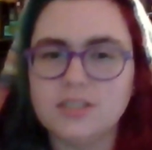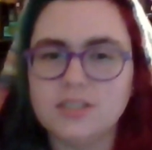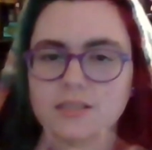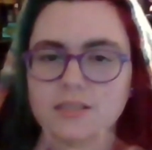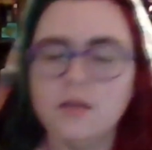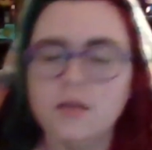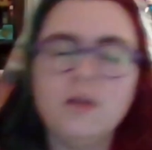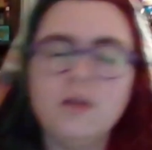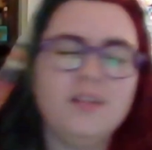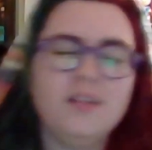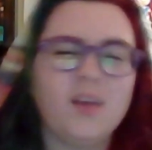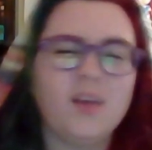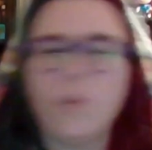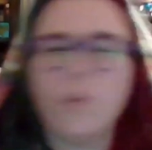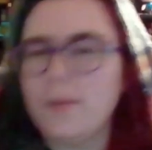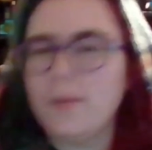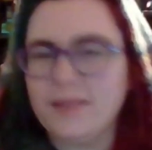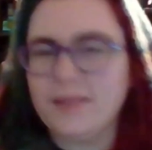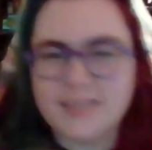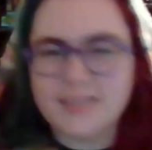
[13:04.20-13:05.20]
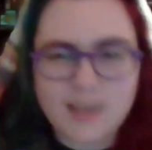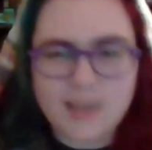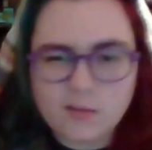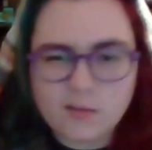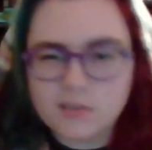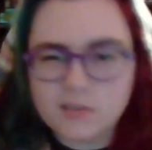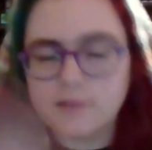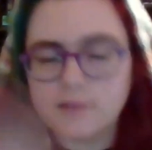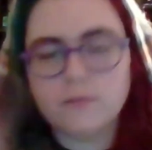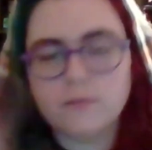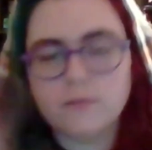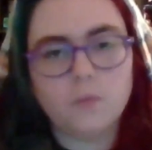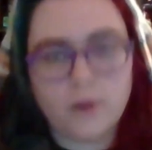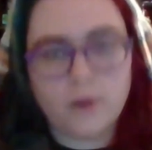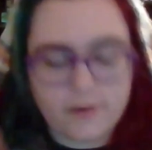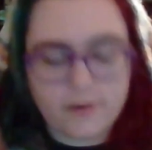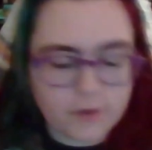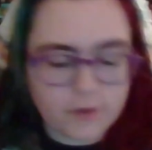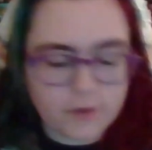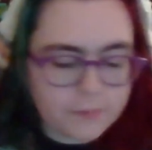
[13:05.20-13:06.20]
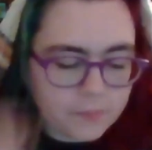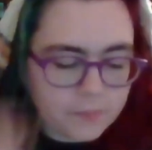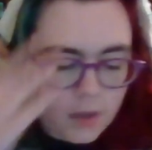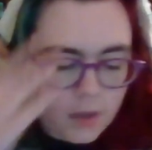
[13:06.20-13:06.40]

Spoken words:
just like wiping down stuff, whatever.